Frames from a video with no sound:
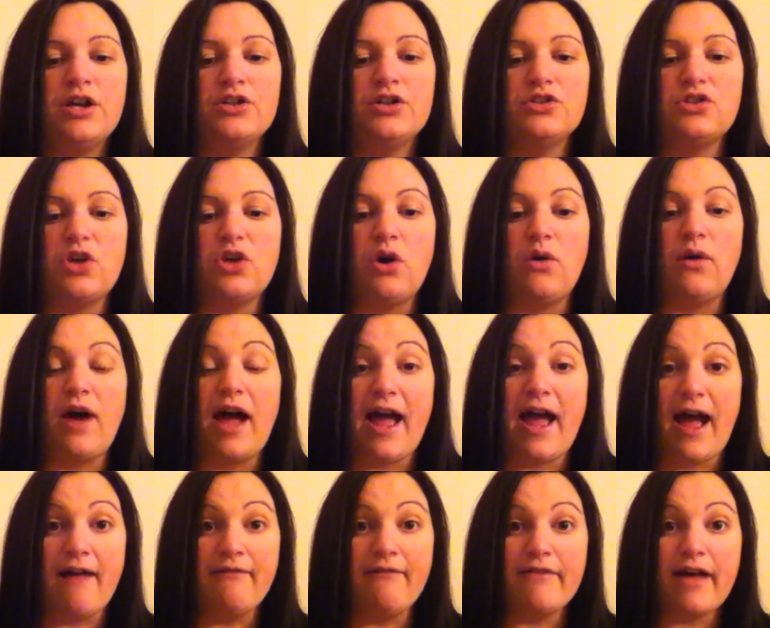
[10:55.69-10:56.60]
So I
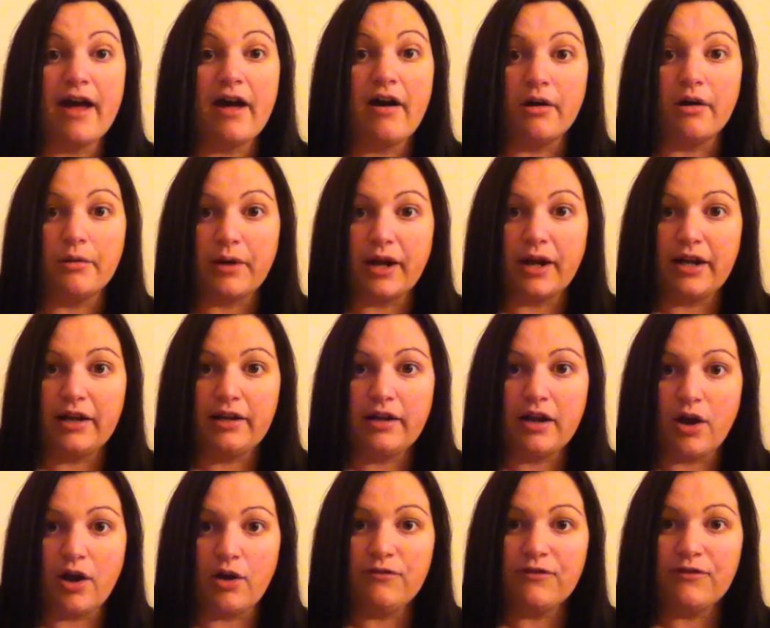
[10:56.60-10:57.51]
have that all ready to
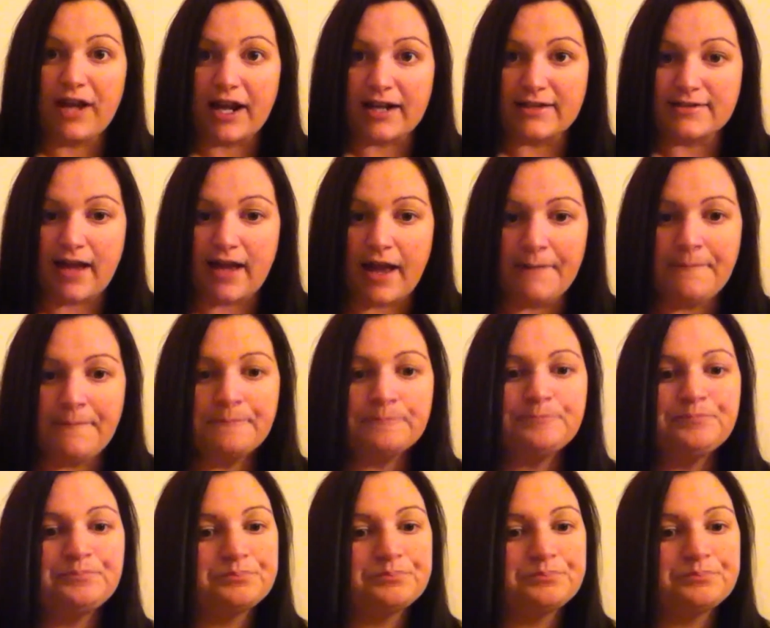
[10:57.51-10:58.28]
go for next time.